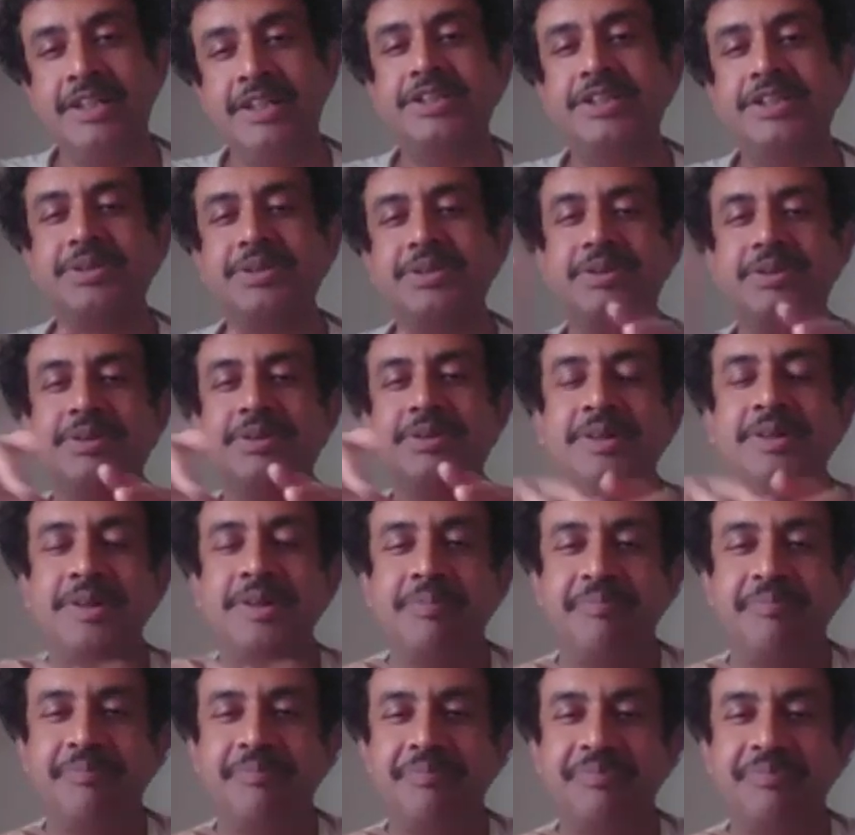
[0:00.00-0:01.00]
So,
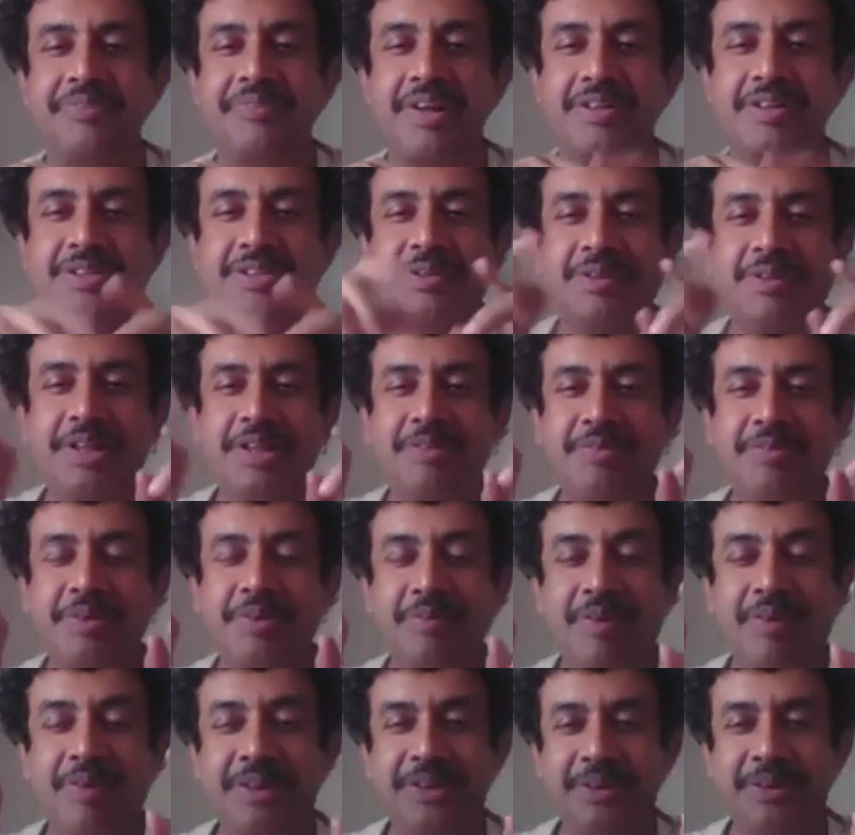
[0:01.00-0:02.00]
mm, so if
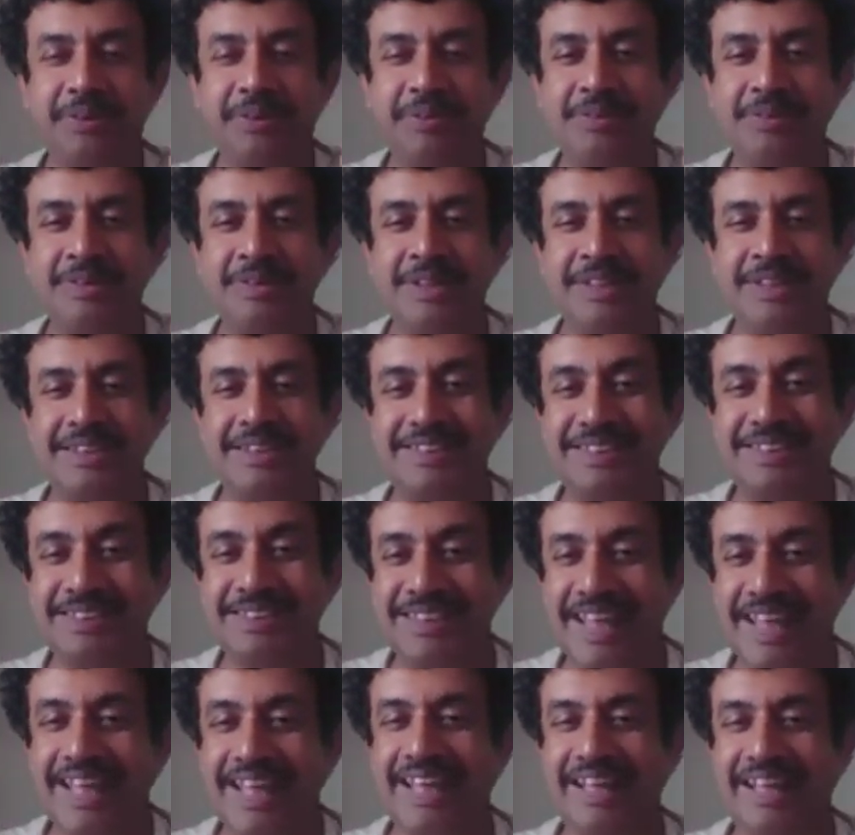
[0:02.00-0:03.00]
you want to
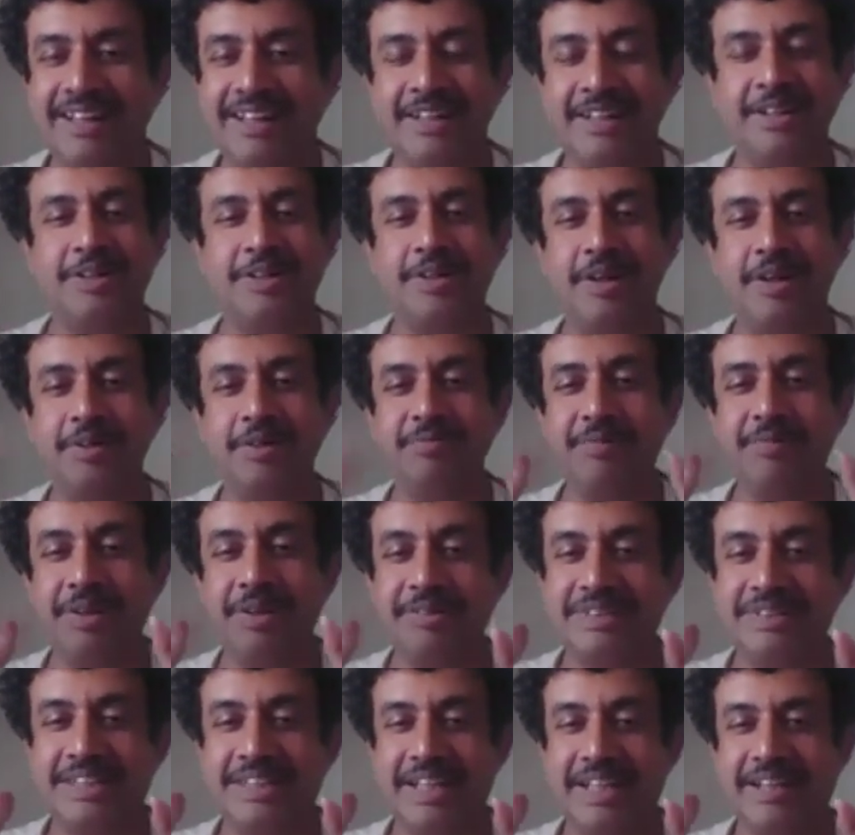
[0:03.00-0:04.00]
sing or
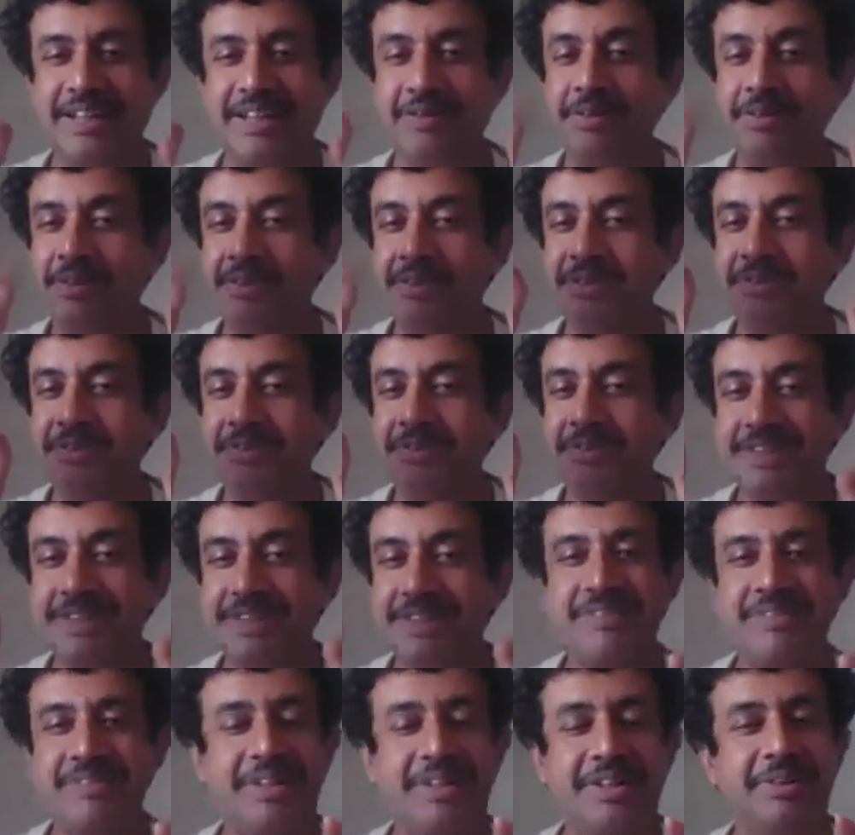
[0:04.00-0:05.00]
music, you want to
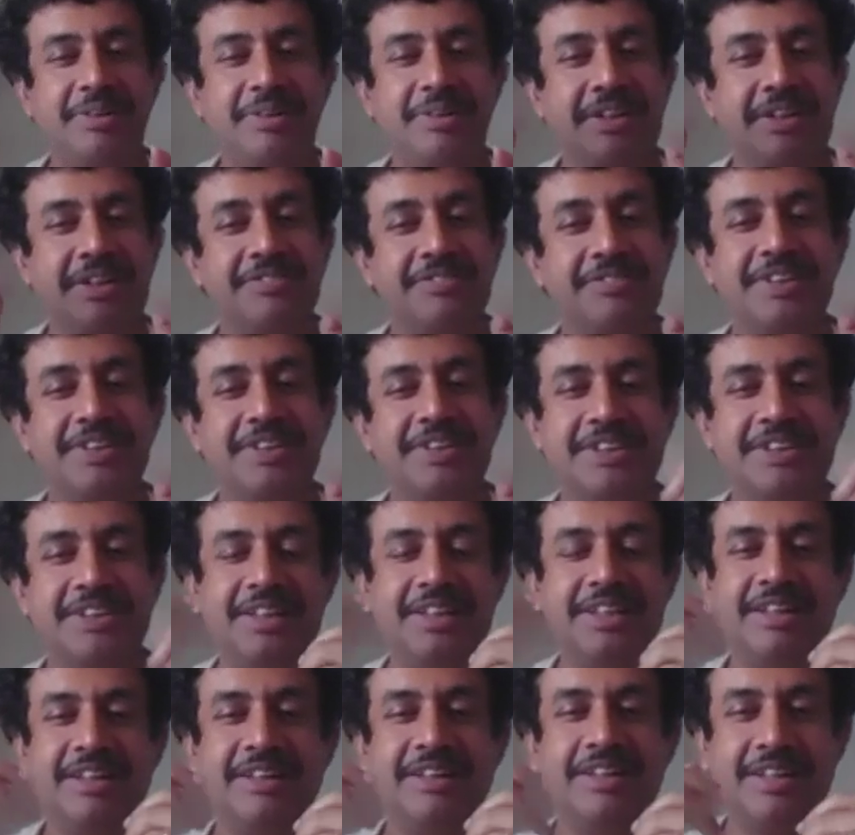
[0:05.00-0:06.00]
resonate with the
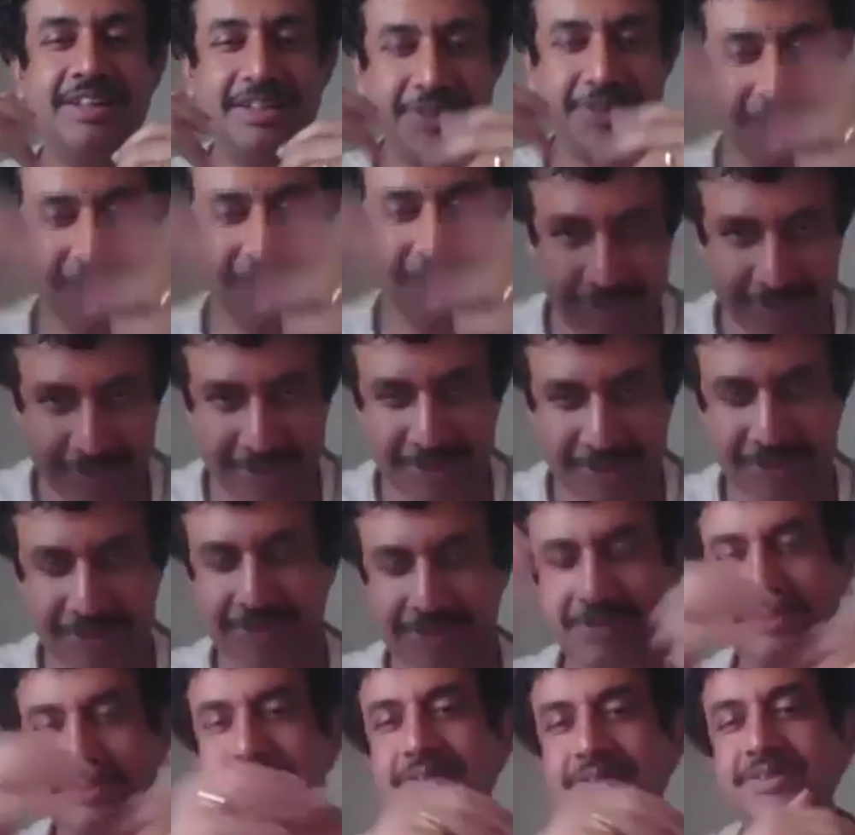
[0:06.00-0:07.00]
infinity uh, to
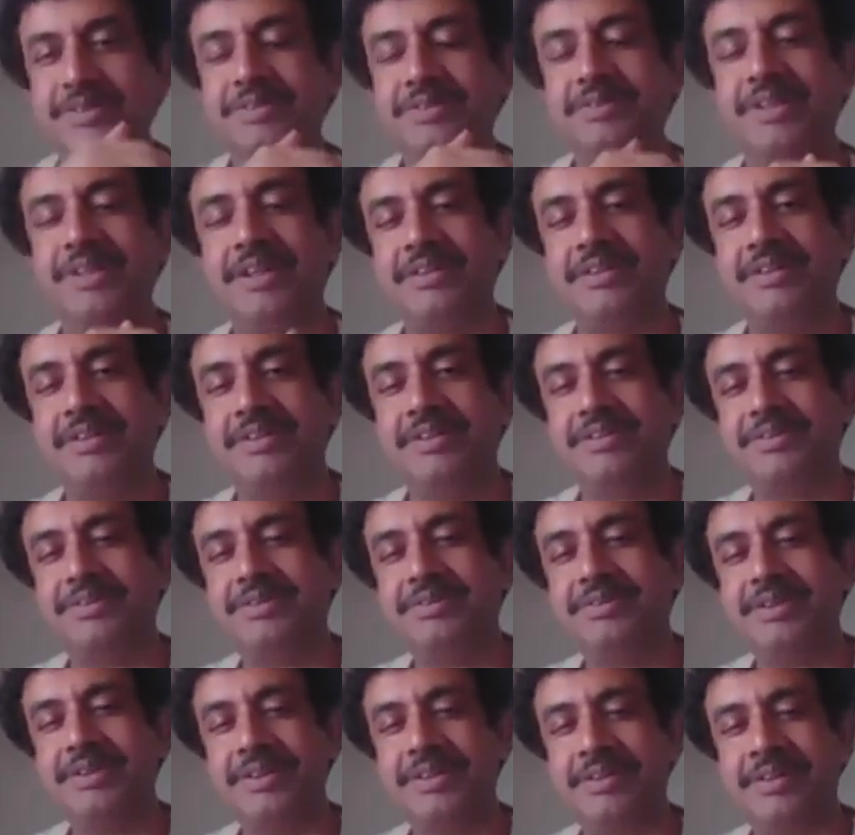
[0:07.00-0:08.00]
the to the
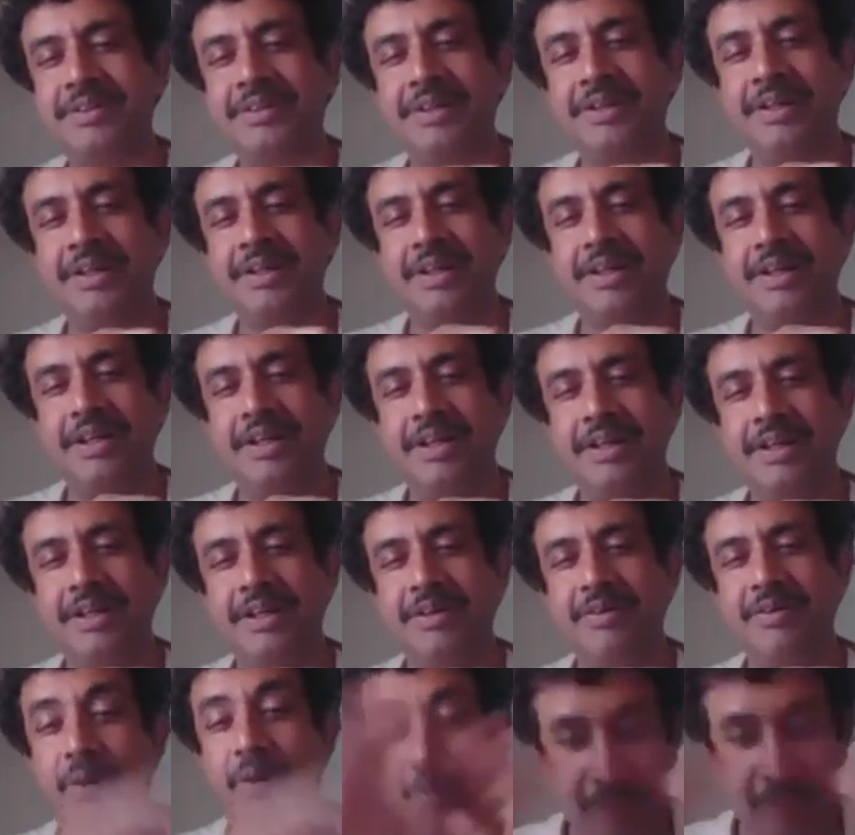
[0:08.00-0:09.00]
to the
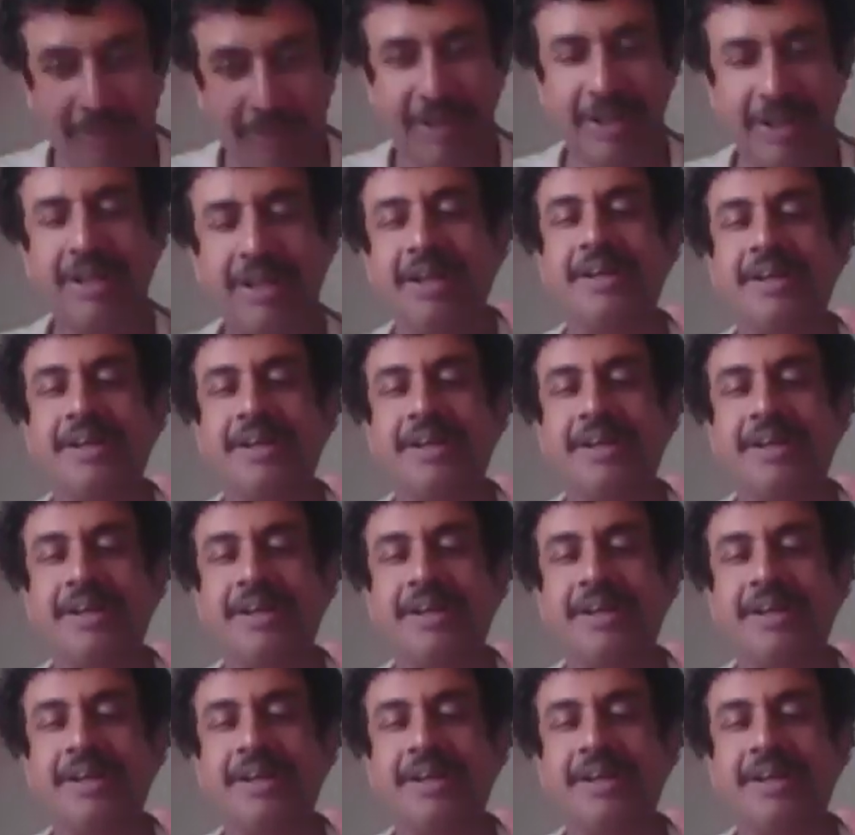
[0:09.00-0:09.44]
uh, whole,